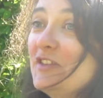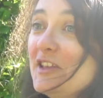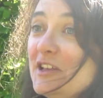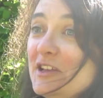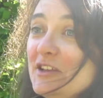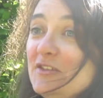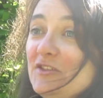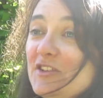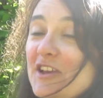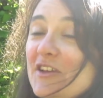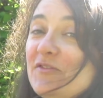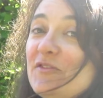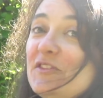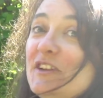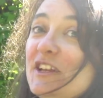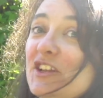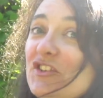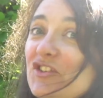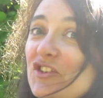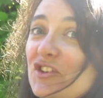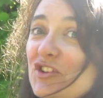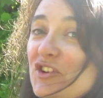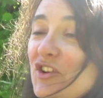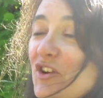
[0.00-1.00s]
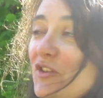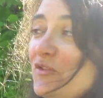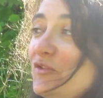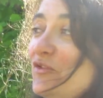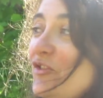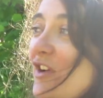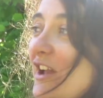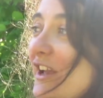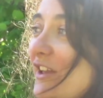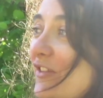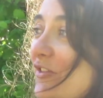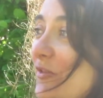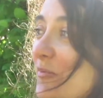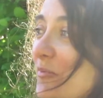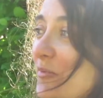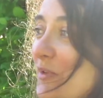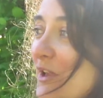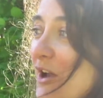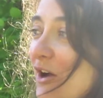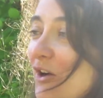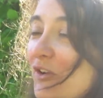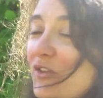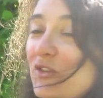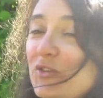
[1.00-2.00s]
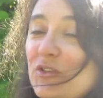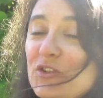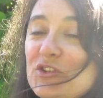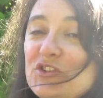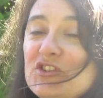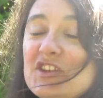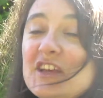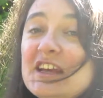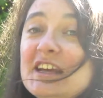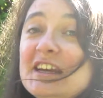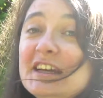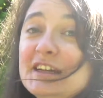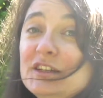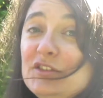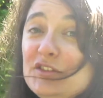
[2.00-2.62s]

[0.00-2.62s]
the definition of dregs from the Oxford